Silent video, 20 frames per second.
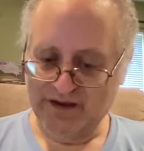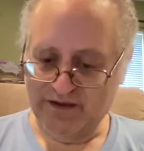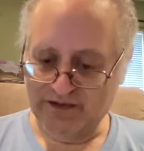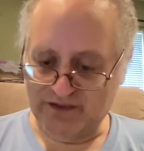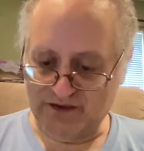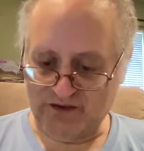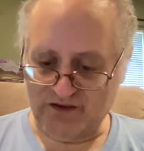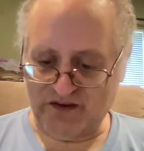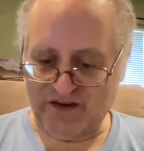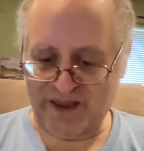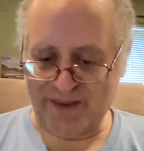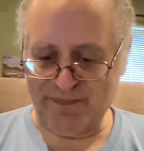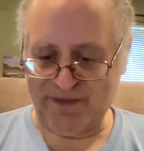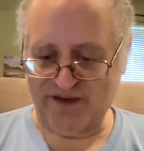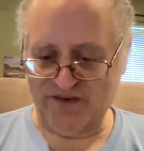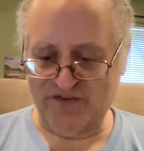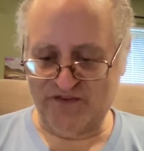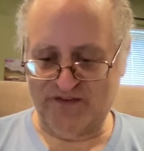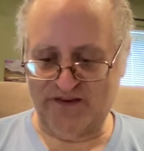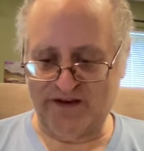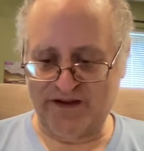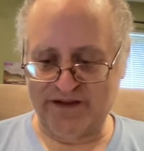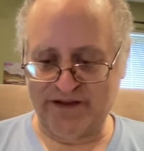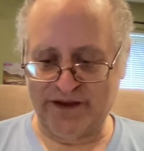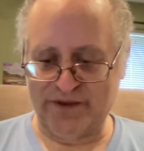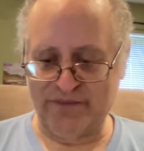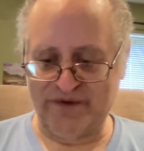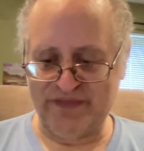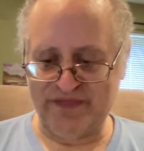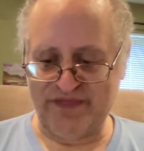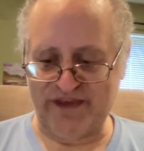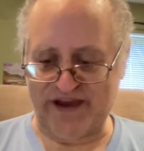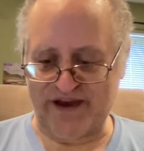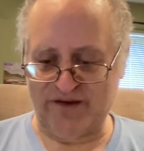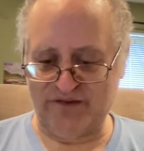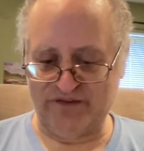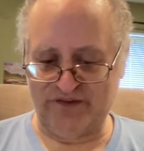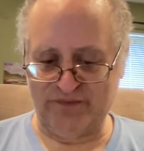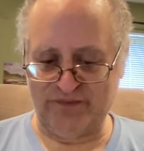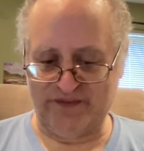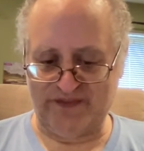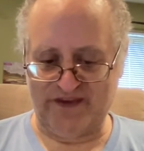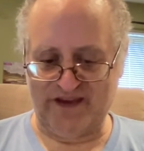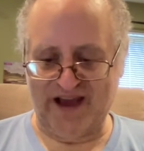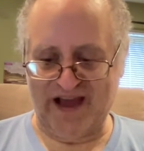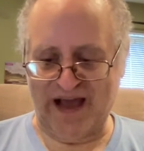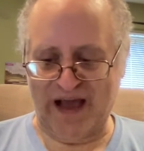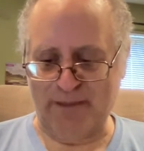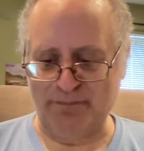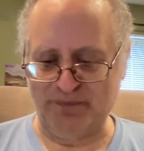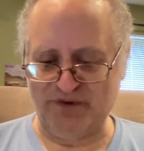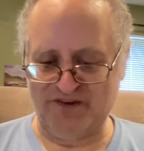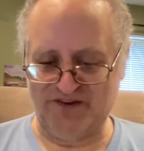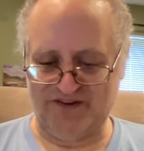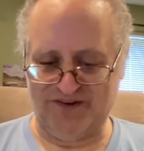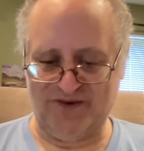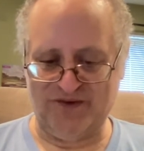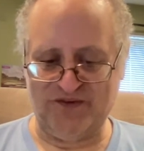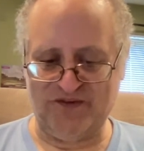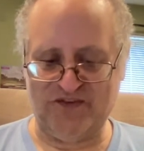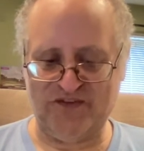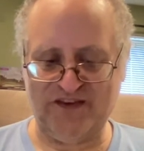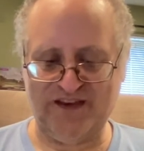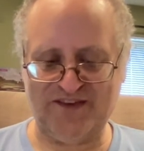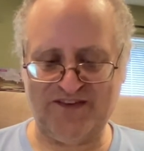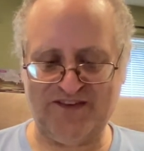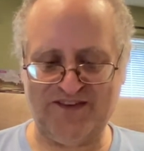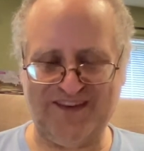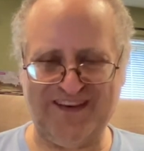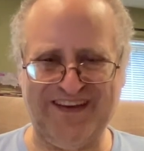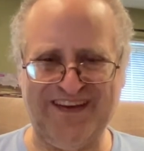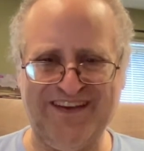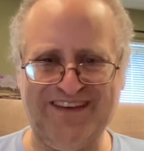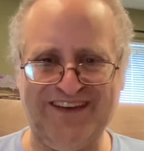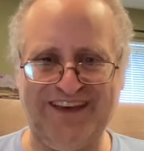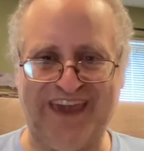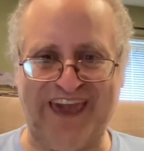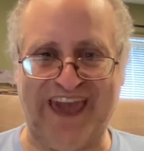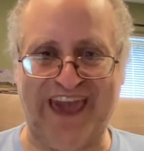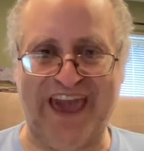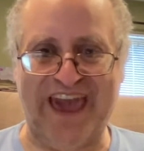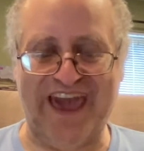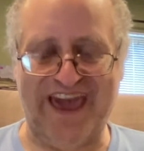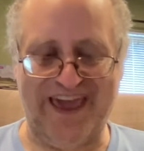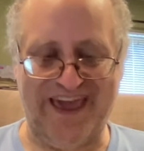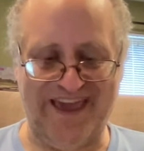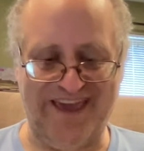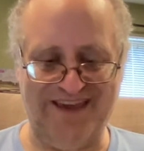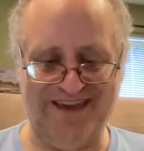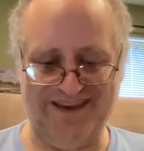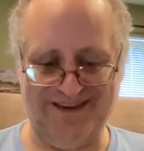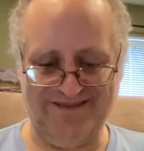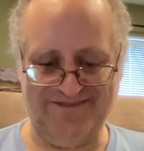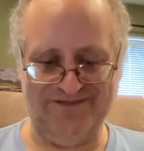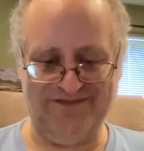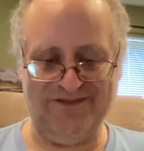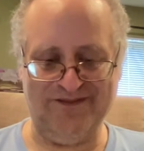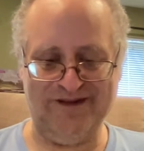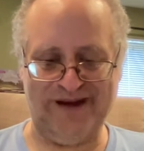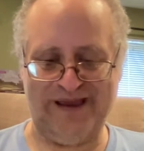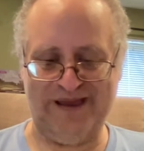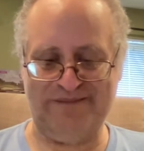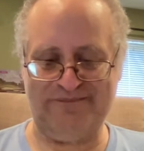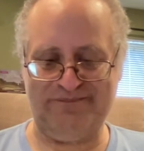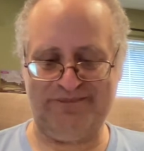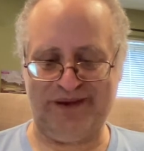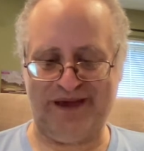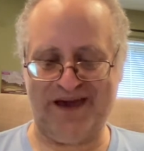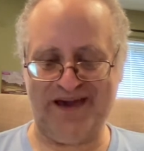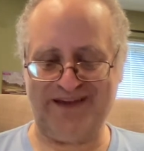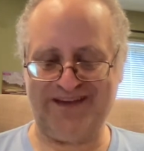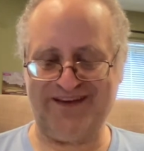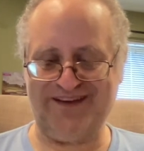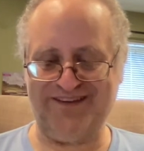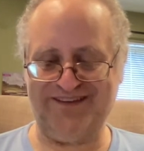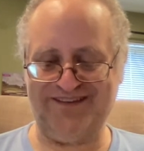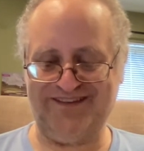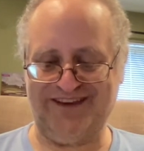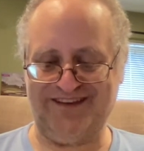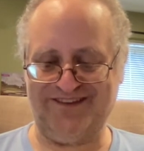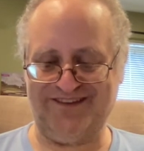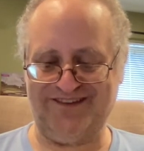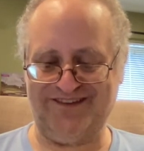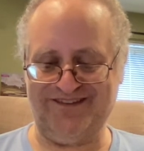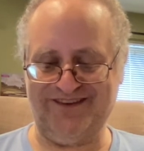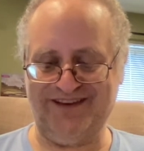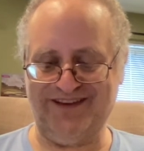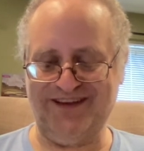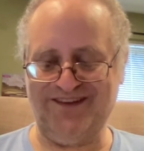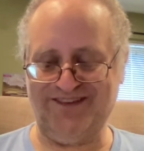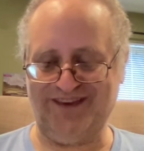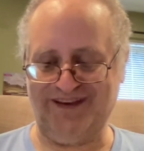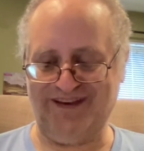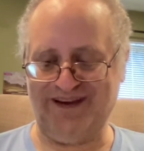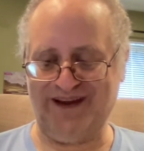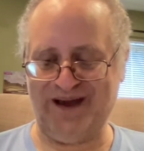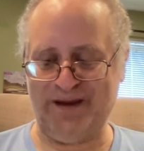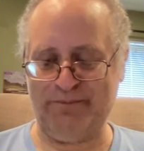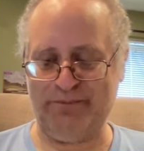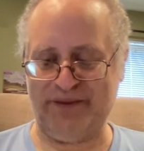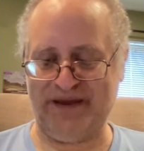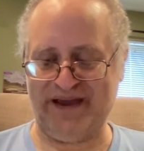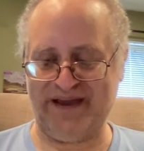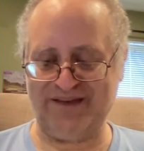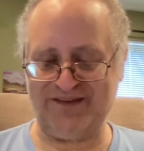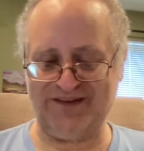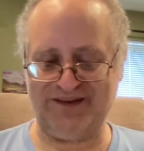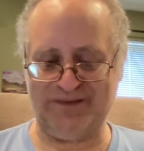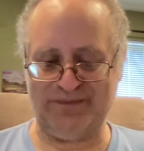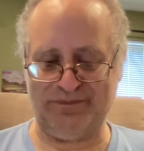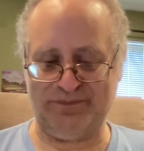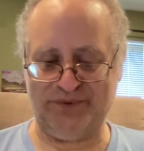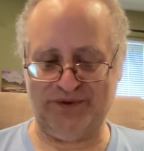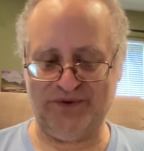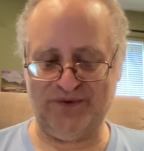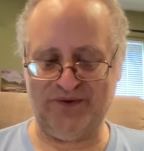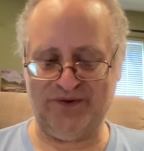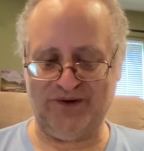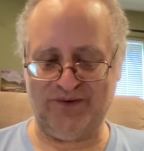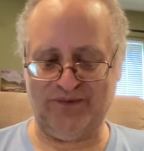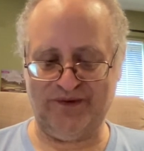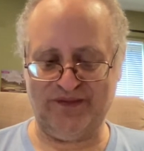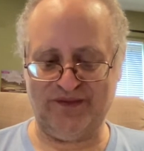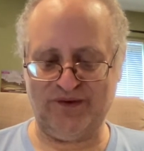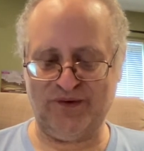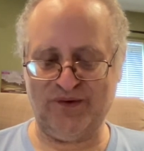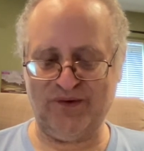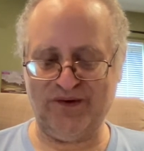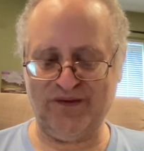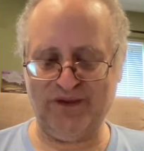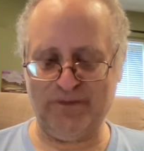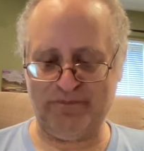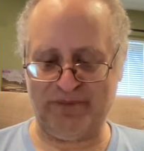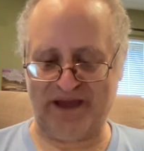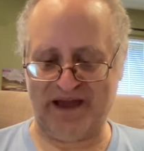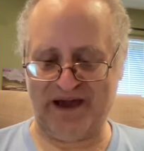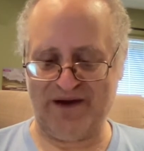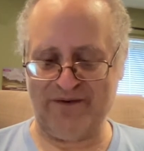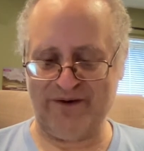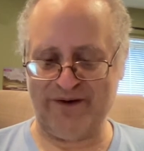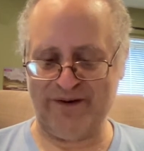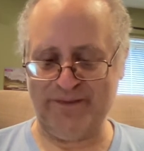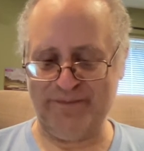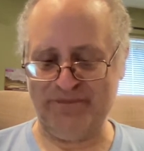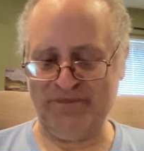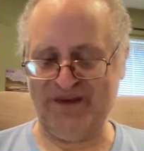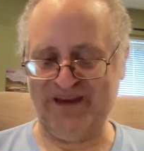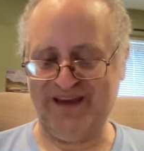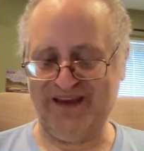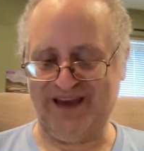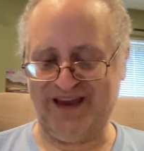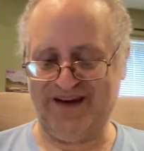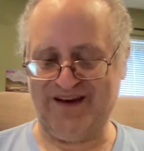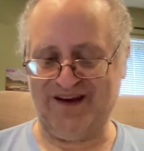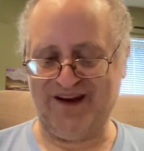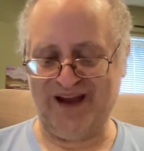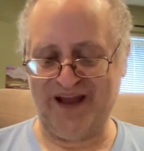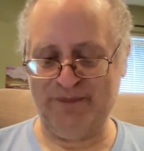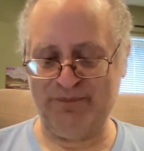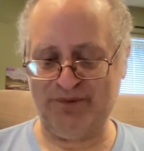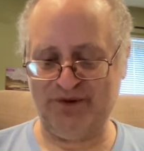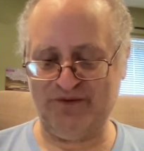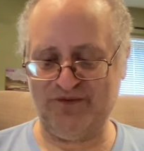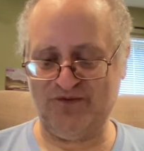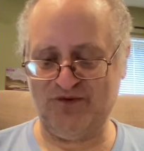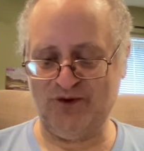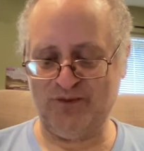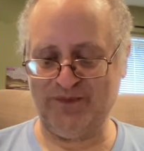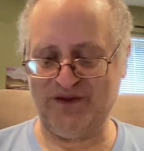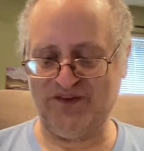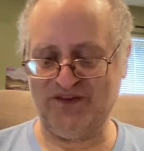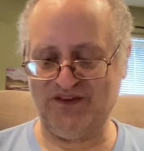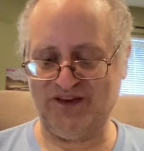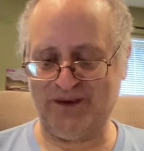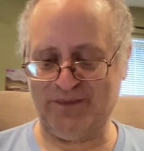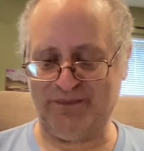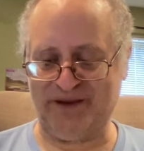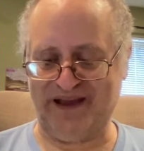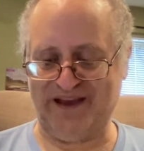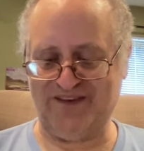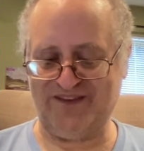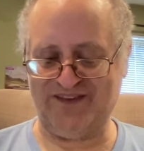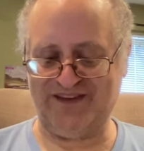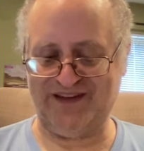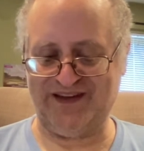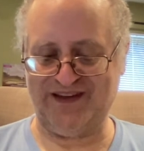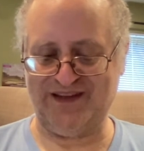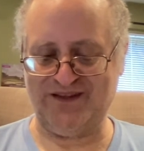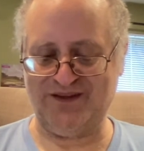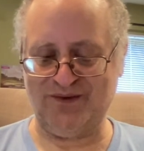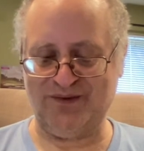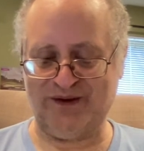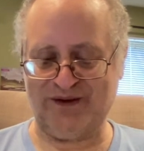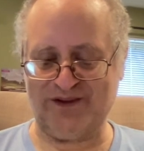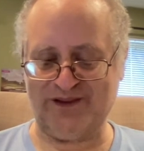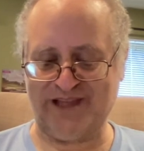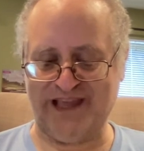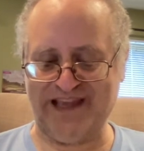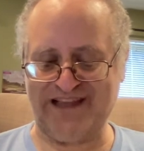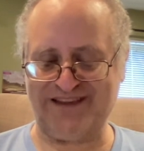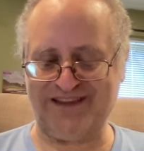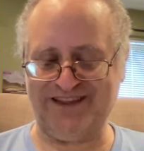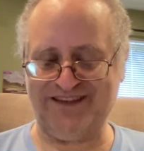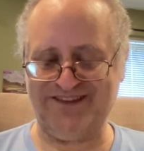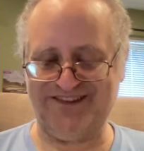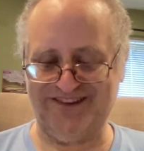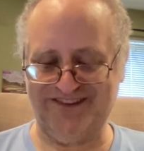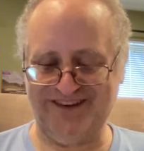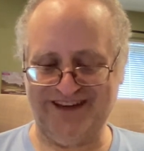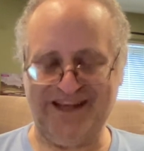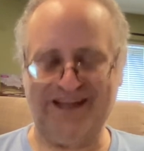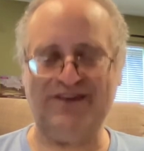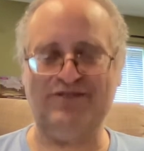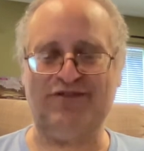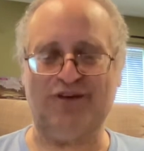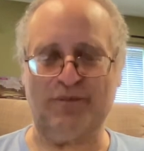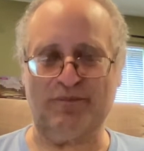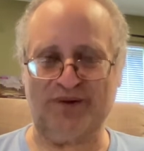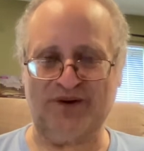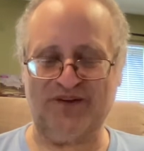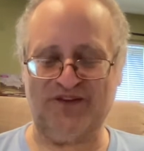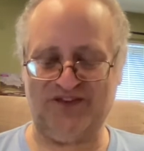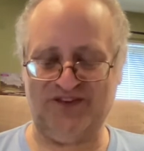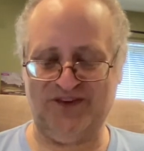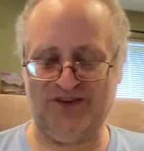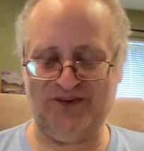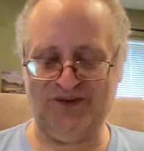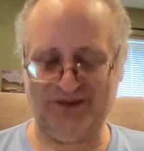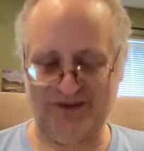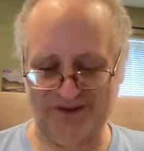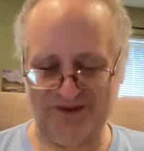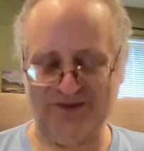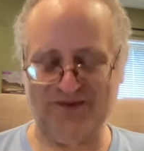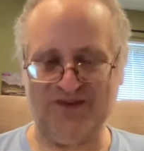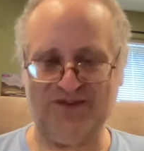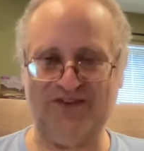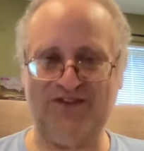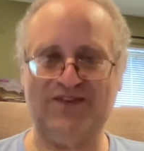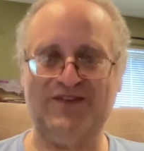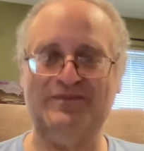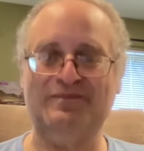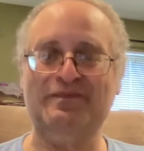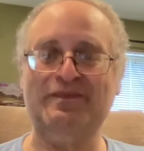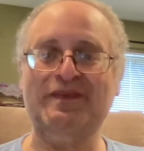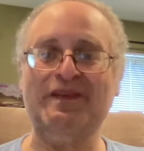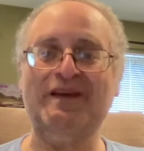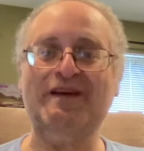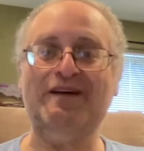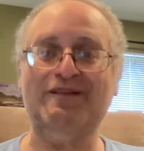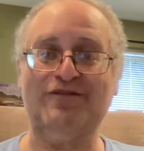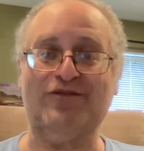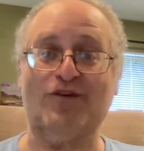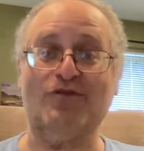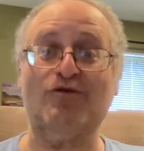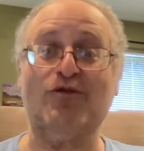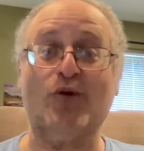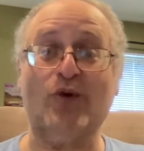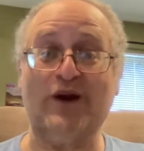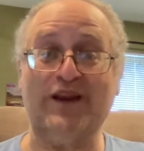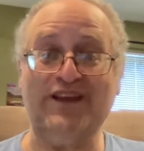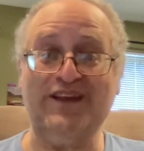The Timex Sinclair 1000 with the optional 16K RAM pack accessory is a compact computer with all the power and high performance capacity you are likely to need for personal use for 40